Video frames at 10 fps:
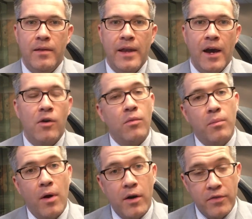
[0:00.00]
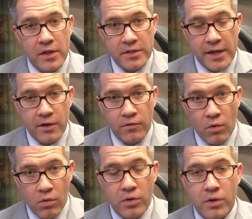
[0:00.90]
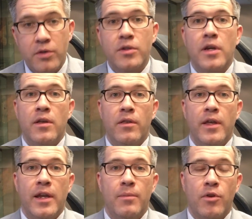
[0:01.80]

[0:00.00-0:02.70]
Now, part of the executive orders that